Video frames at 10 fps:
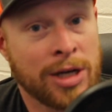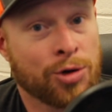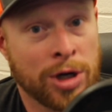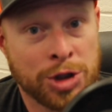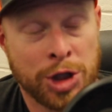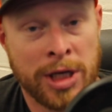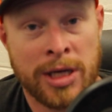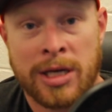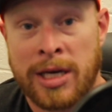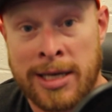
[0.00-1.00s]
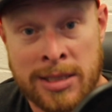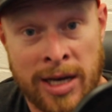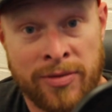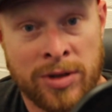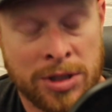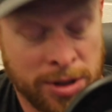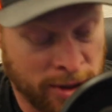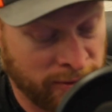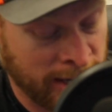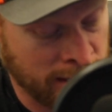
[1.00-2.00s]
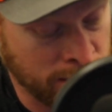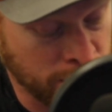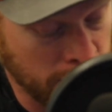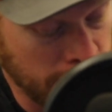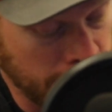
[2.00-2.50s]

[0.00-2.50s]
crunchy is definitely to your advantage.